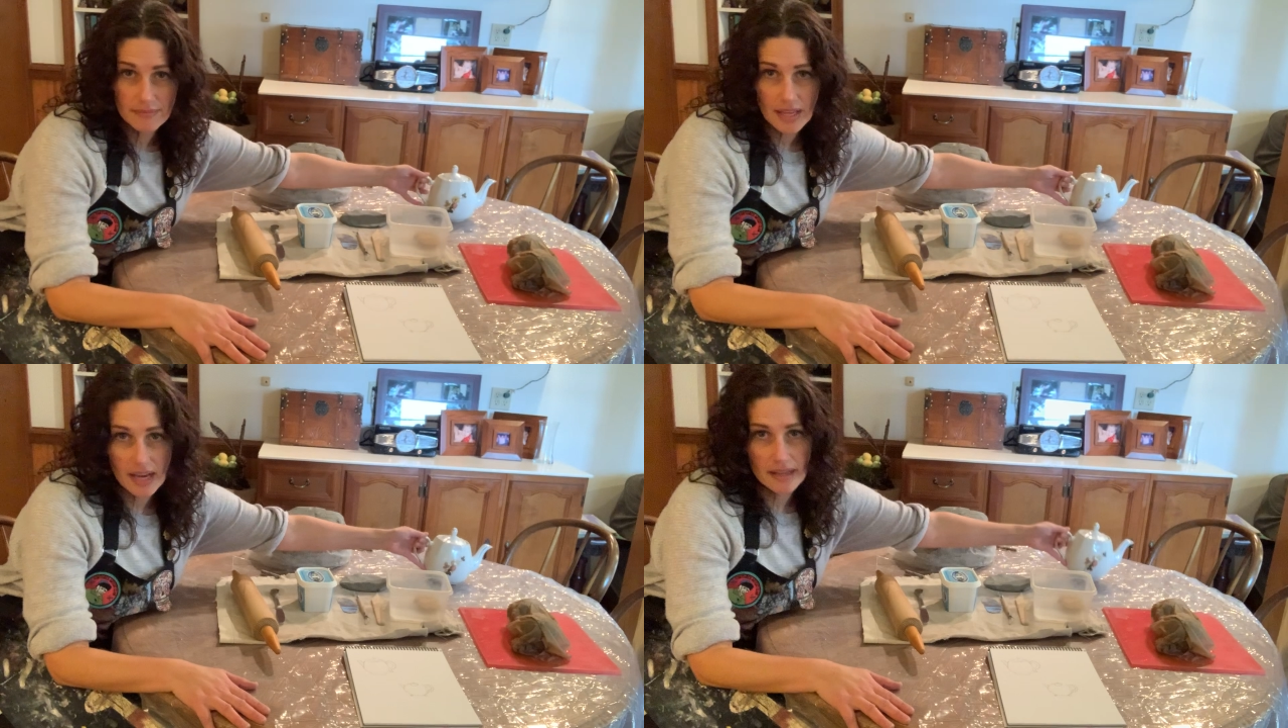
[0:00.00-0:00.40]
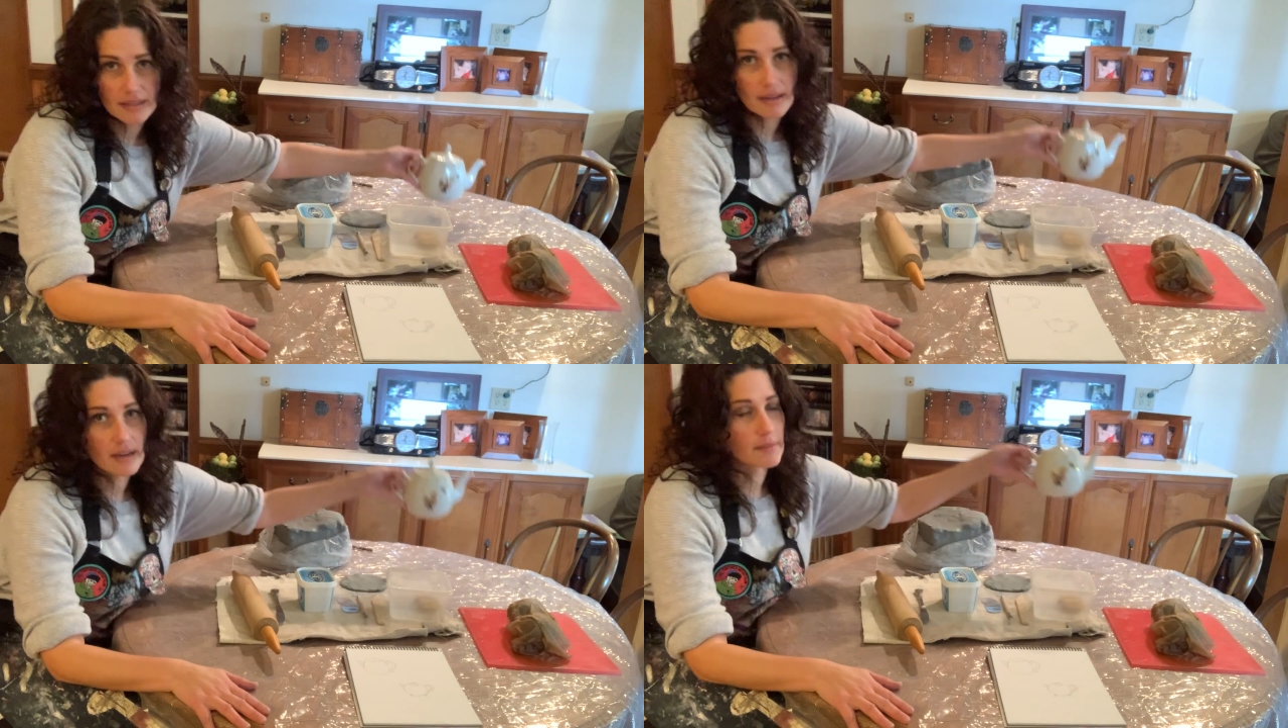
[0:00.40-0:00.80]
that
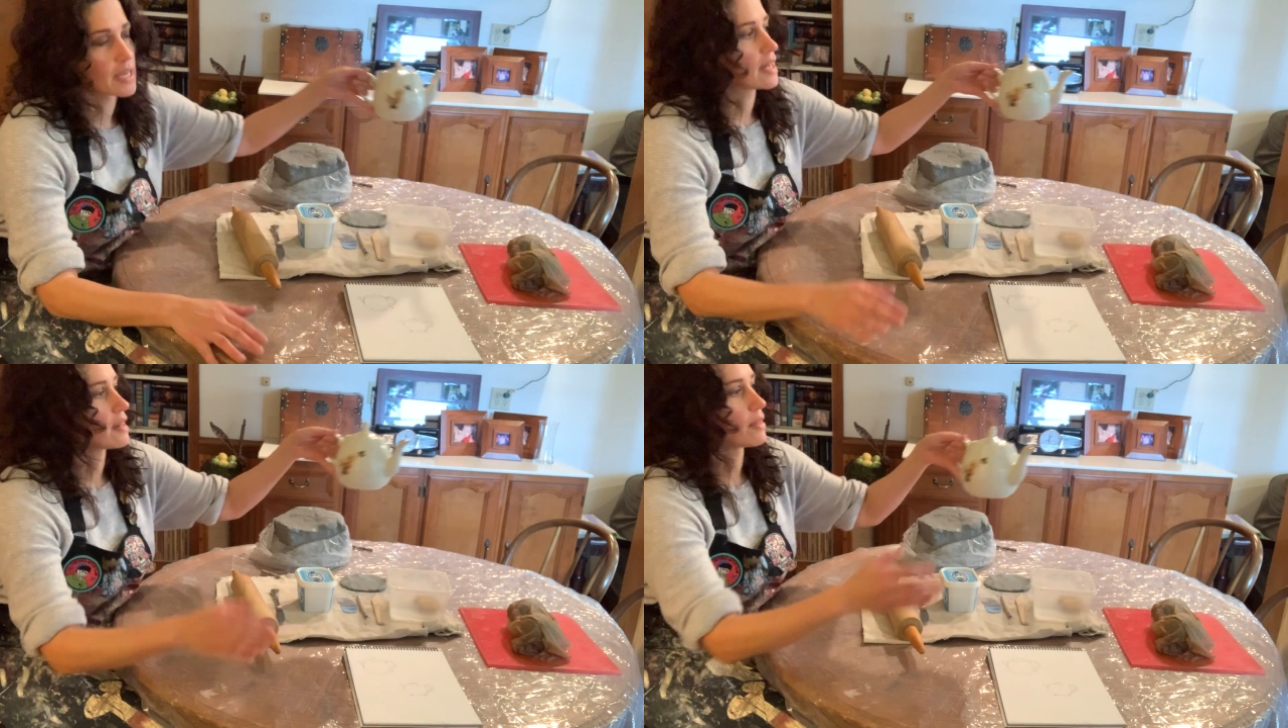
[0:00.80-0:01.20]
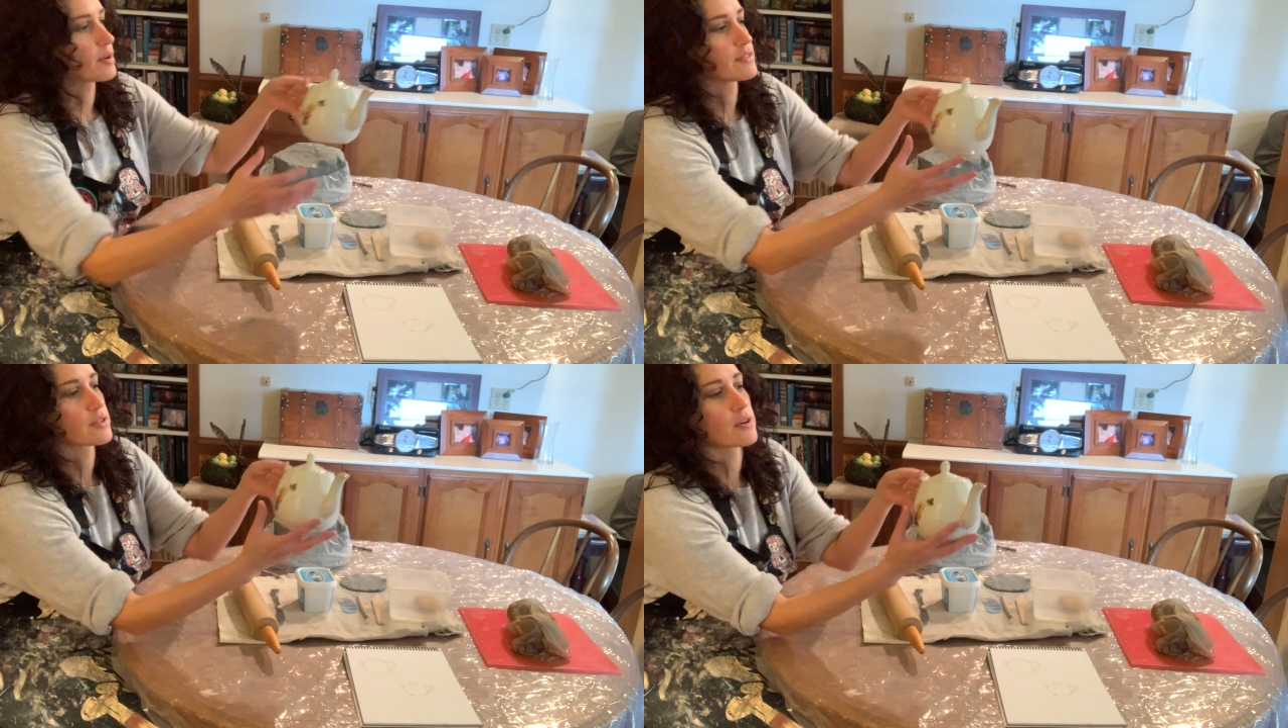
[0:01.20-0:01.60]
I got at a
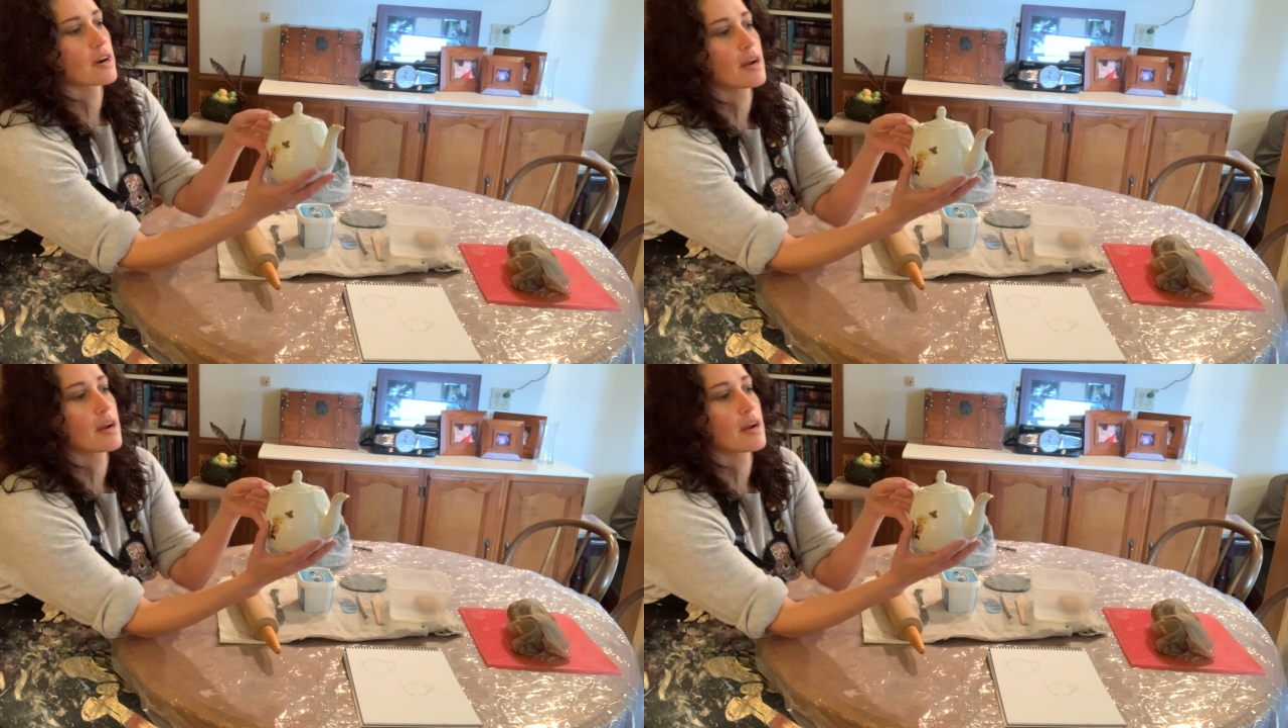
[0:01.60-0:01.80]
thrift store.